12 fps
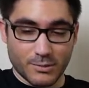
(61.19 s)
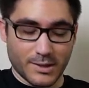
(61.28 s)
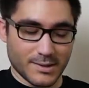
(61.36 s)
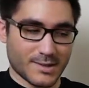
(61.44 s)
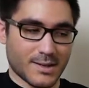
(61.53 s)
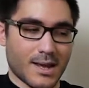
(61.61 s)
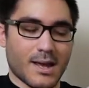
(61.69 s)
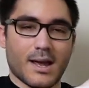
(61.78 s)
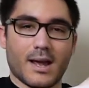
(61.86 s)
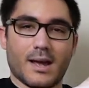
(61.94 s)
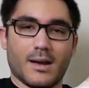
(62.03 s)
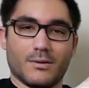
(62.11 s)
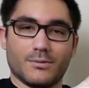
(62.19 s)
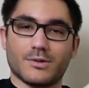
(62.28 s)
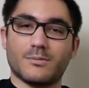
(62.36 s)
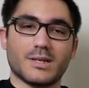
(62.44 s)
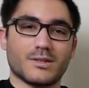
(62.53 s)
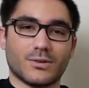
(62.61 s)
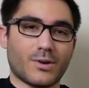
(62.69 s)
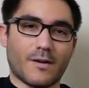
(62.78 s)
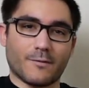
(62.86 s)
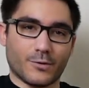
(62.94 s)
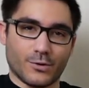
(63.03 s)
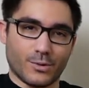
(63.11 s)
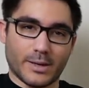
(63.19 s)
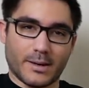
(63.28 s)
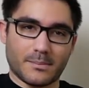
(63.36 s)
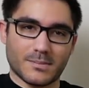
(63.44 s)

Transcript: blades, which means they're not for dueling.